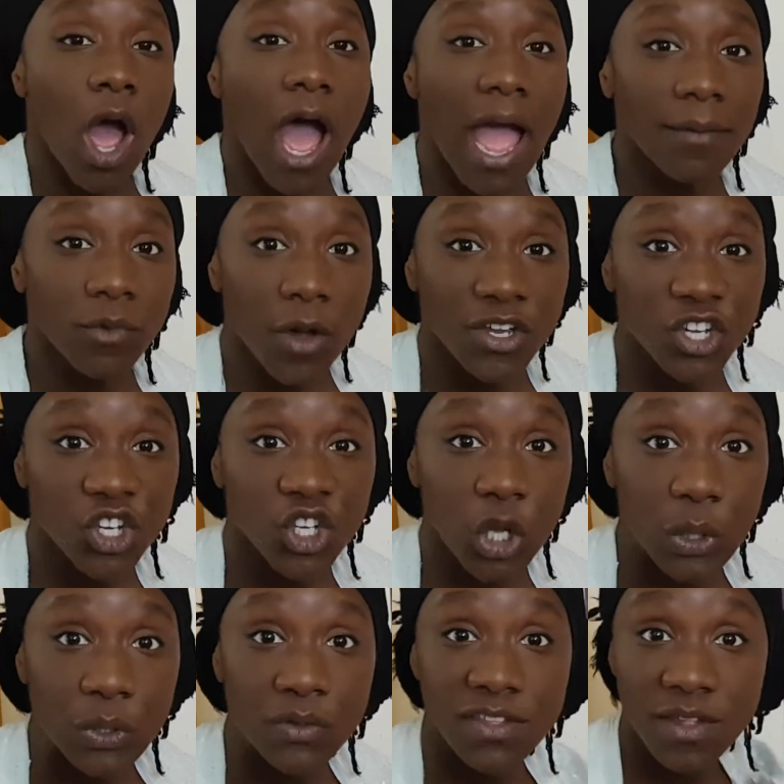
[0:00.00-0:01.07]
I'm going to show
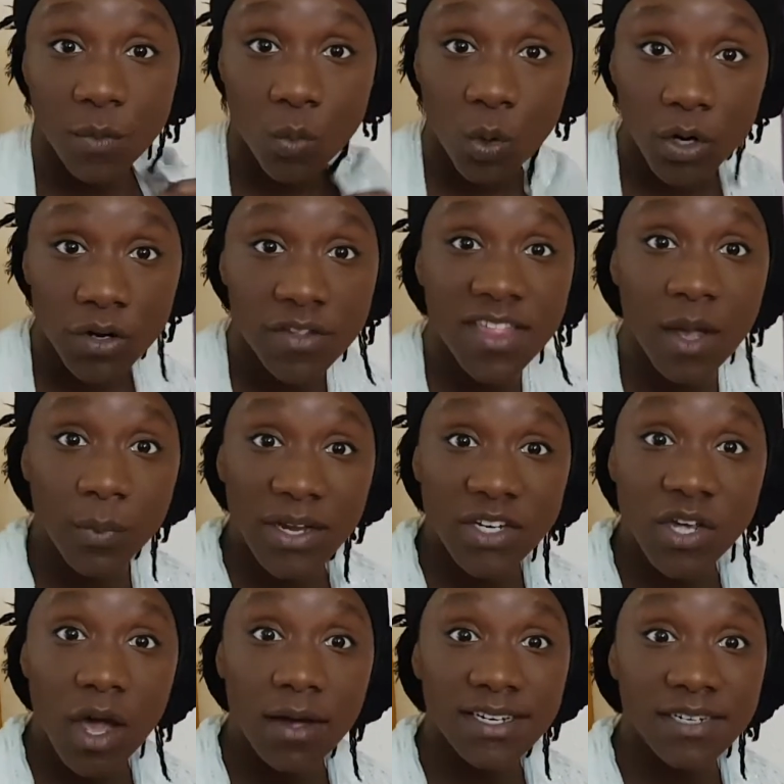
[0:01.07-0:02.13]
you some words that we
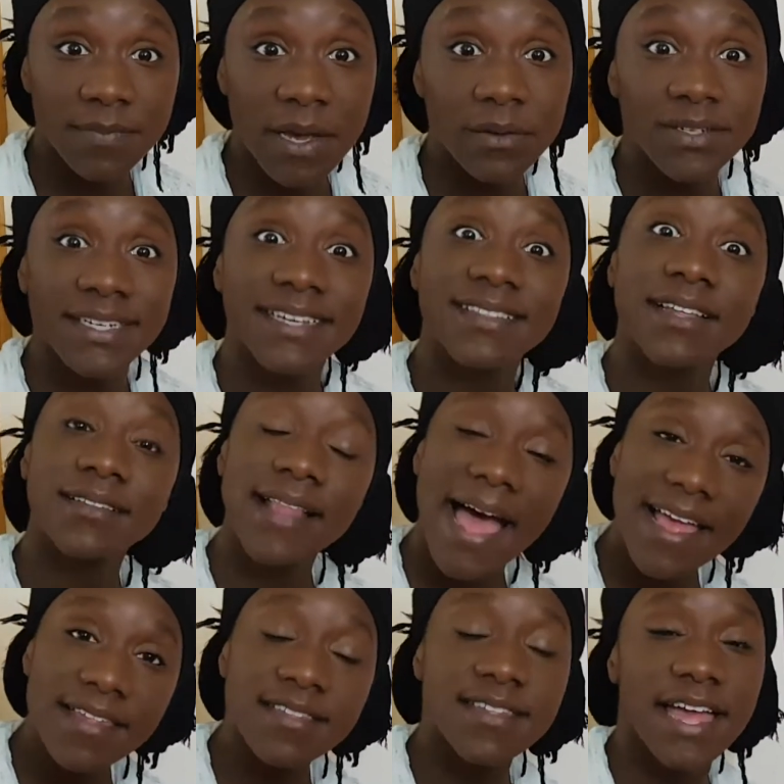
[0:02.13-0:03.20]
talked about in the
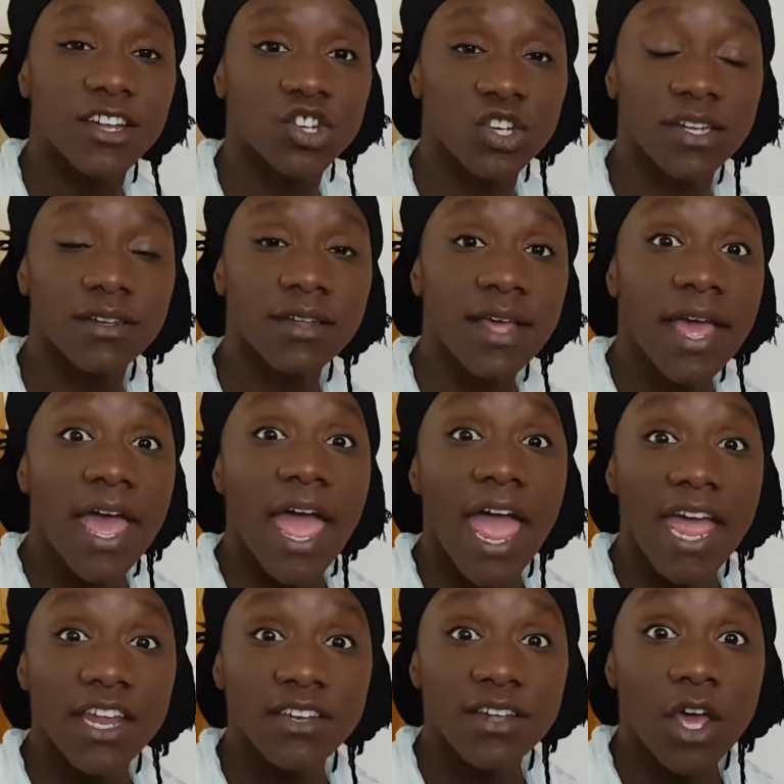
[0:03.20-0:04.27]
last session,
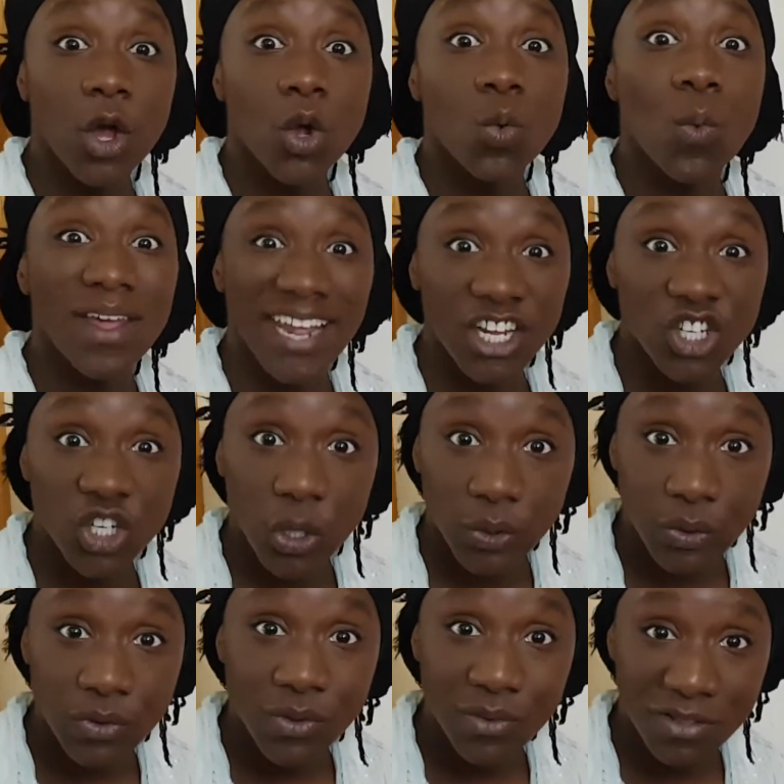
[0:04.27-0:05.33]
and when I show
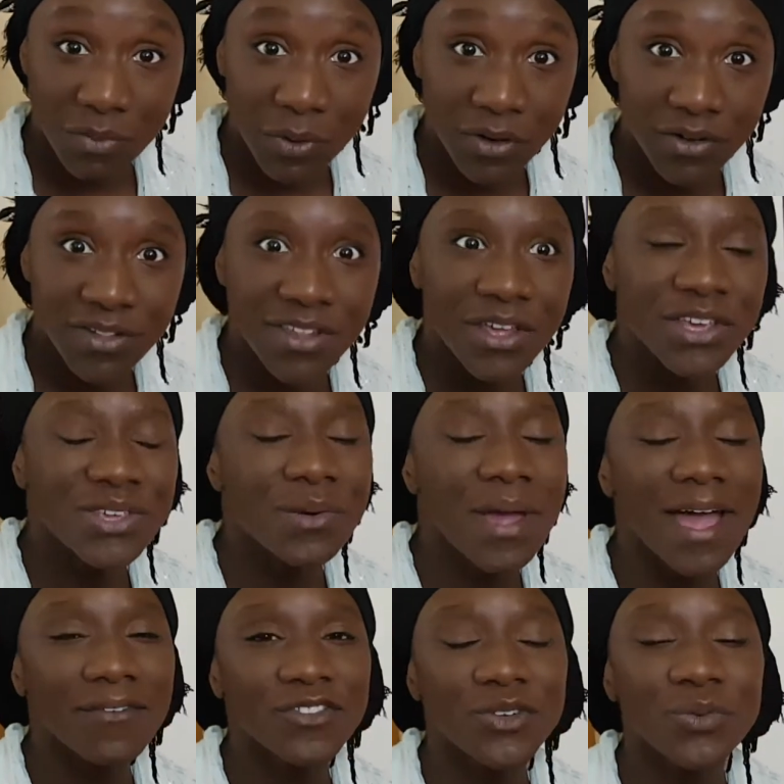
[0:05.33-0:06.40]
you those words, you
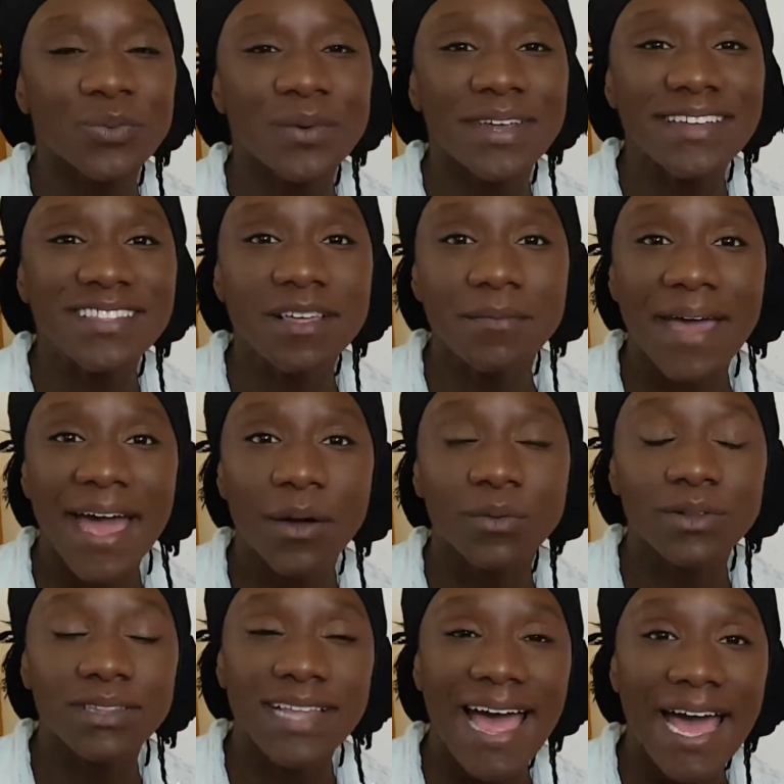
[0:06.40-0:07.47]
have to read them out
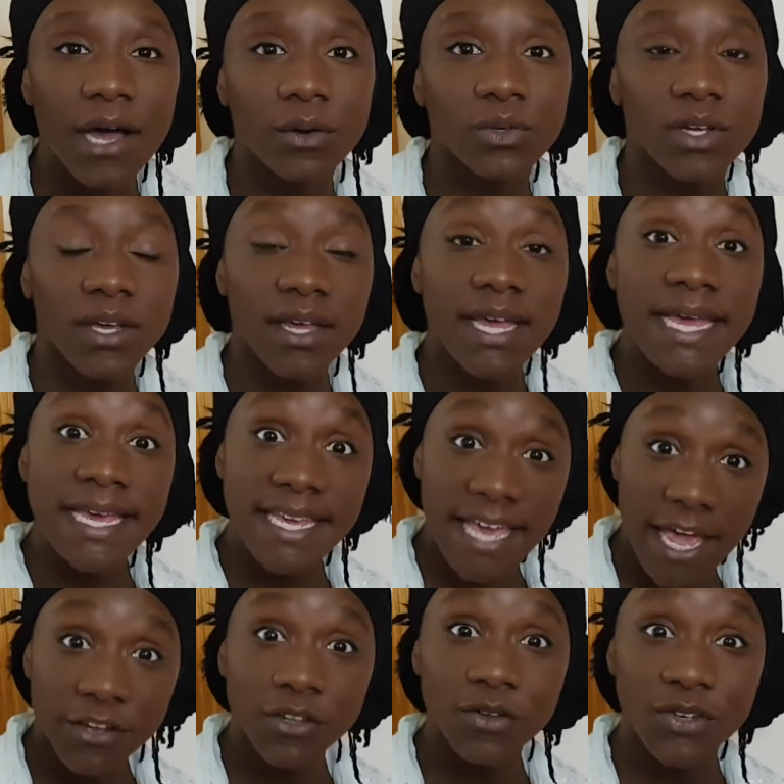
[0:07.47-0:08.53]
loud.
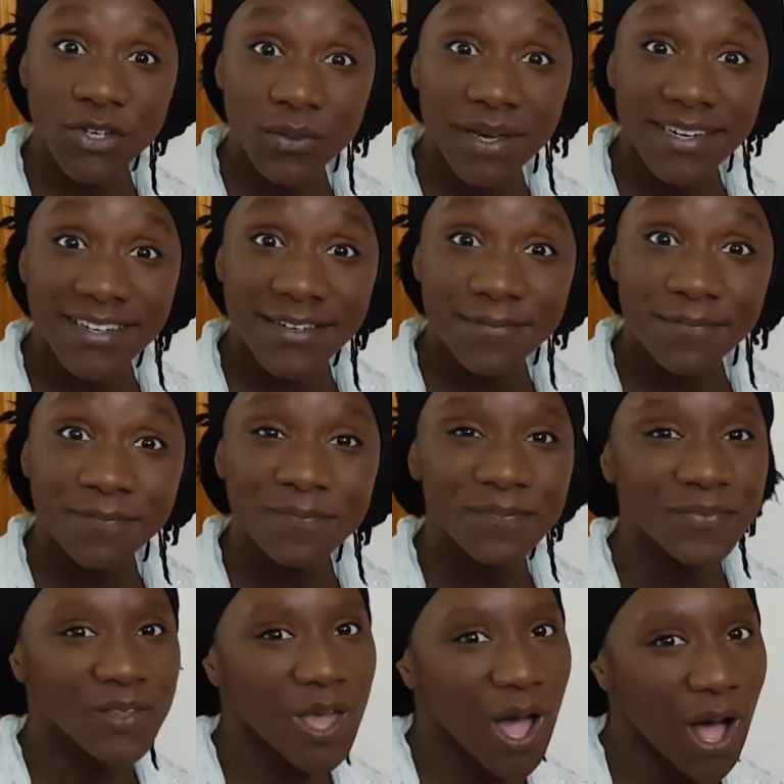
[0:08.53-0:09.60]
Can you do it?
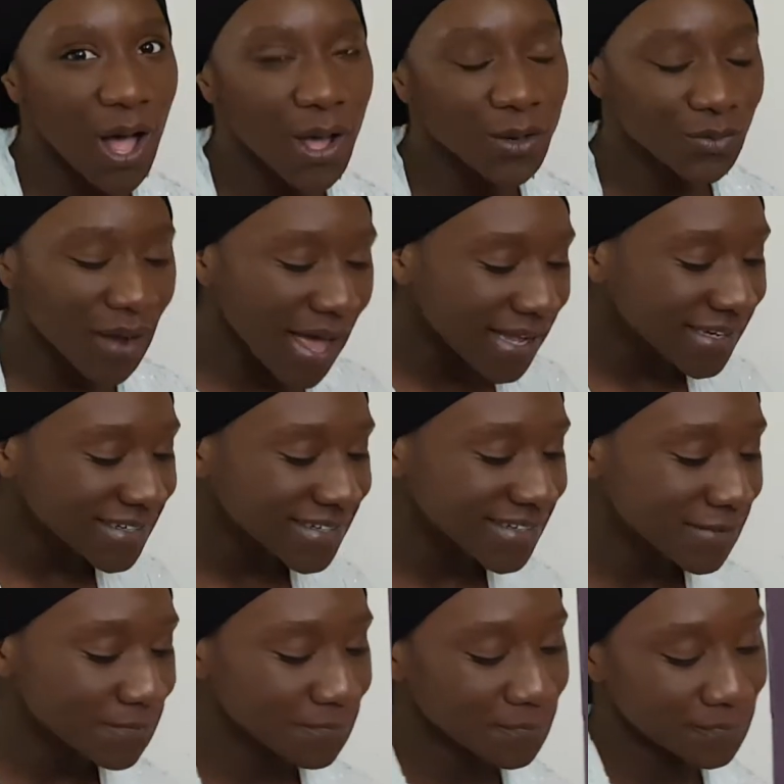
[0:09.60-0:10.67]
All right.
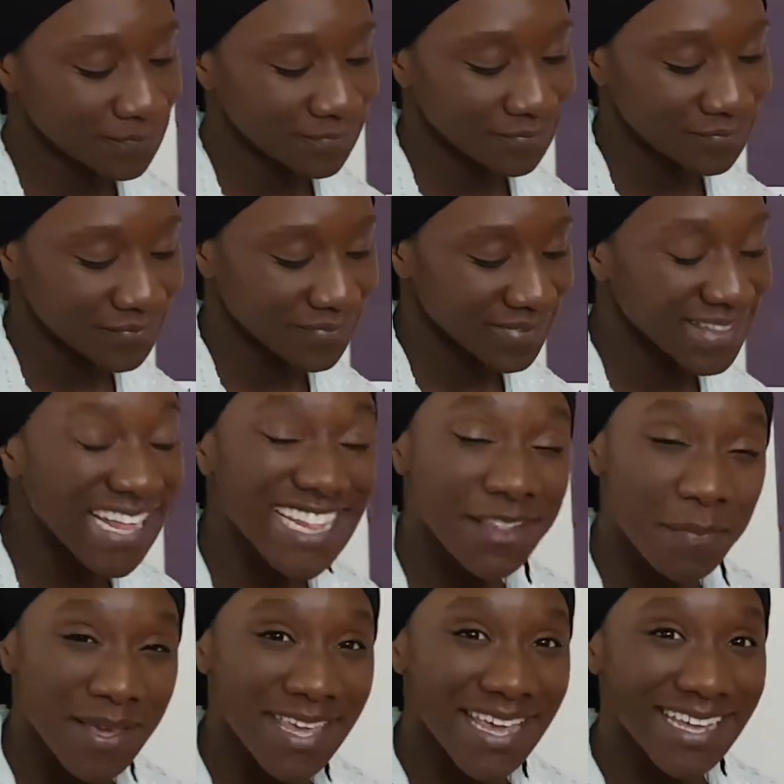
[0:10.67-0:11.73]
Let's
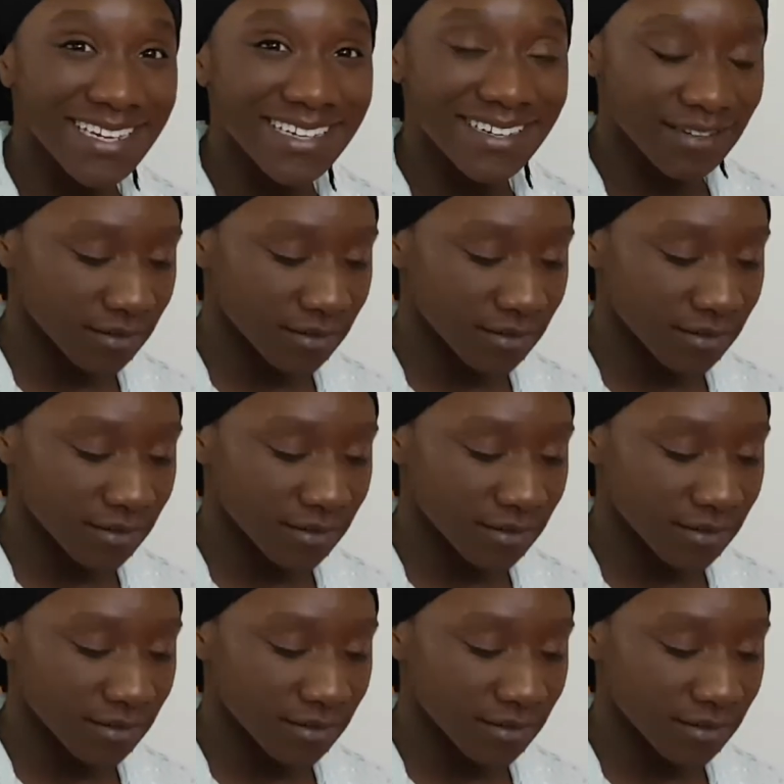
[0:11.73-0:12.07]
begin.